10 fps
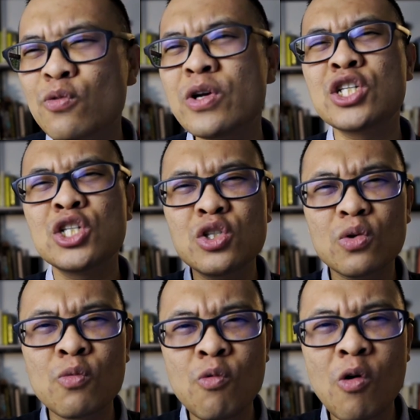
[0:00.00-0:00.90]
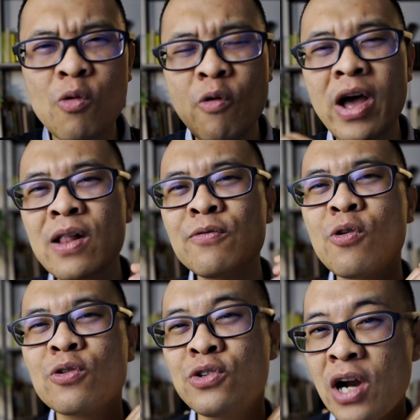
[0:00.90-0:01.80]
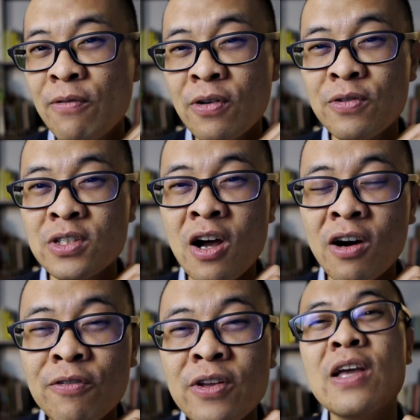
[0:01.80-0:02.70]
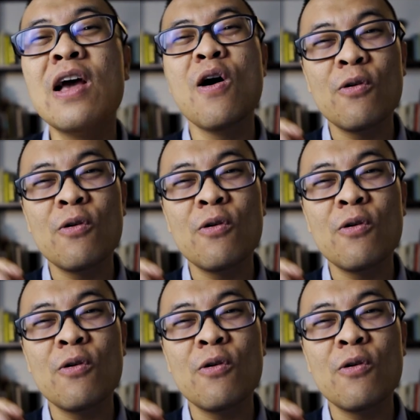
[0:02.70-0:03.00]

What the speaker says: which should work well for travel photography,